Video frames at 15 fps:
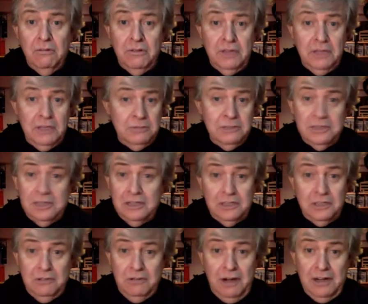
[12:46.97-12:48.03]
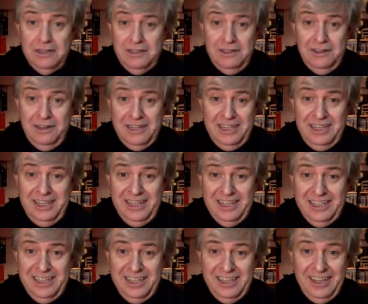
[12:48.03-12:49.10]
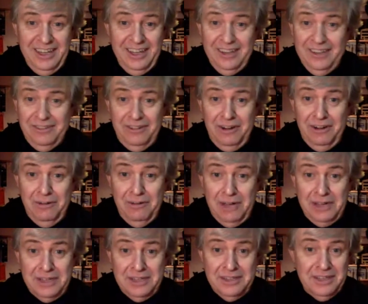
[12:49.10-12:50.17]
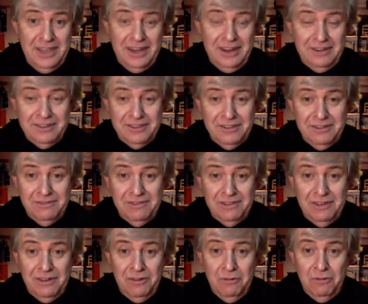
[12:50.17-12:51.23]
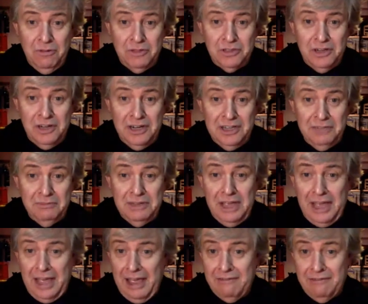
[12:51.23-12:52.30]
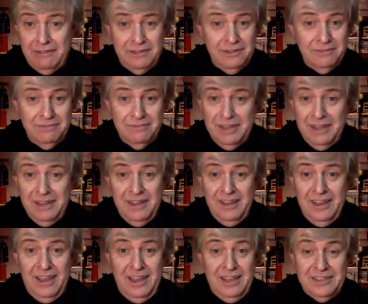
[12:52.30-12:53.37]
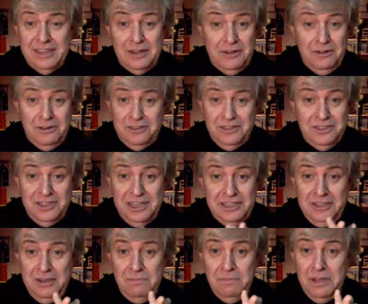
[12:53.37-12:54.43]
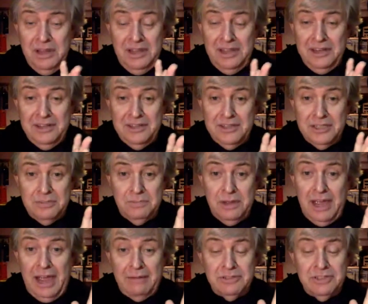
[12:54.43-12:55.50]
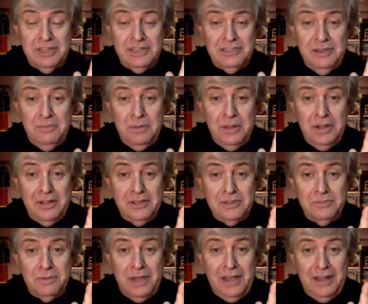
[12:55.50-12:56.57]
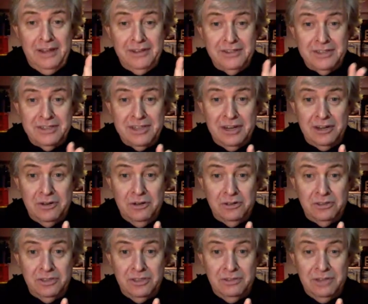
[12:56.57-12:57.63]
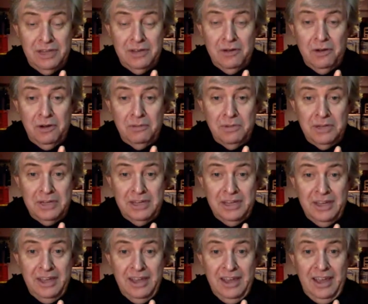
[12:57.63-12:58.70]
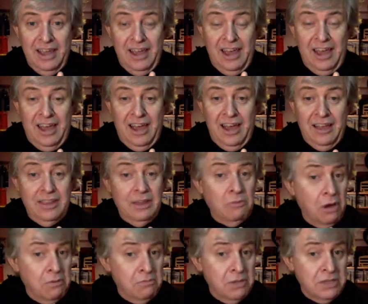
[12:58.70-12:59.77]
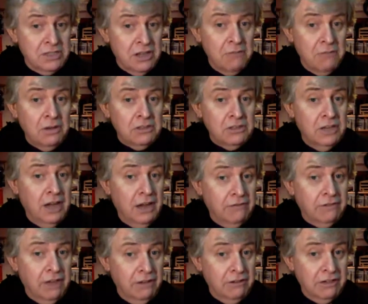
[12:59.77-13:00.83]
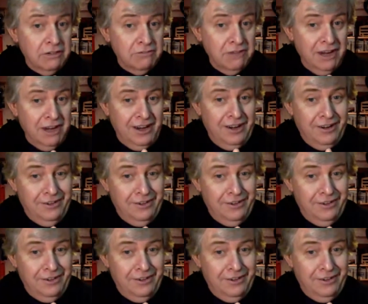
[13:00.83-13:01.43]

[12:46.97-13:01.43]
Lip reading: thought that this was such a crazy idea to throw away, you know, sort of all the trade that we have, and it's going to cost us 60 billion, perhaps 60 billion pounds. It's going to cost the economy. There won't be so much love going around.